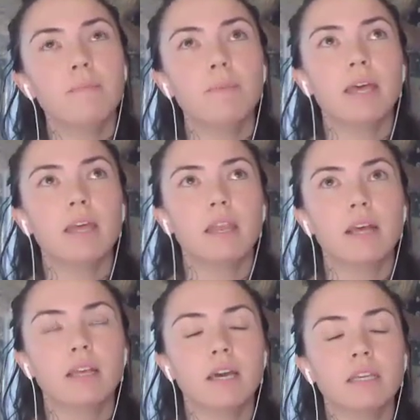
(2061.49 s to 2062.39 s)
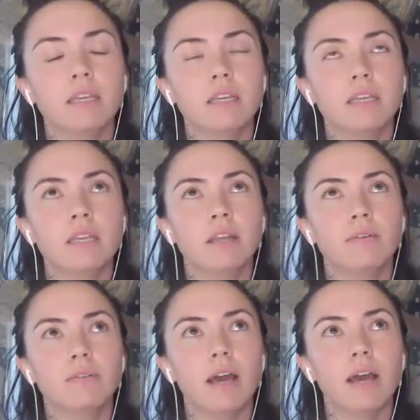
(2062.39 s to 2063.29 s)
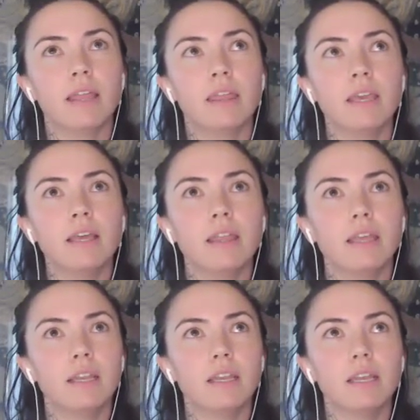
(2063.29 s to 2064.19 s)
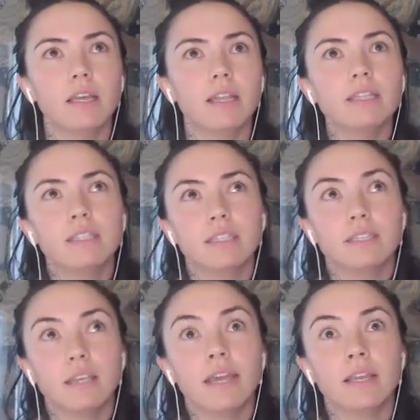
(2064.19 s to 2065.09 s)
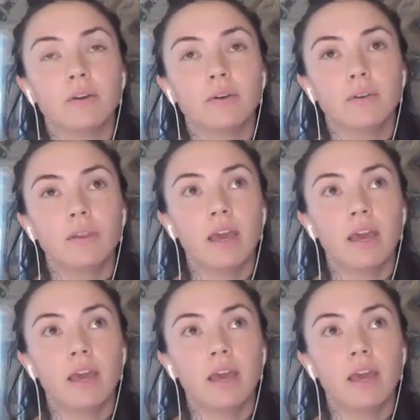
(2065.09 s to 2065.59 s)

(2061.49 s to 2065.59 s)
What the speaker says: But, I think that this is a side note.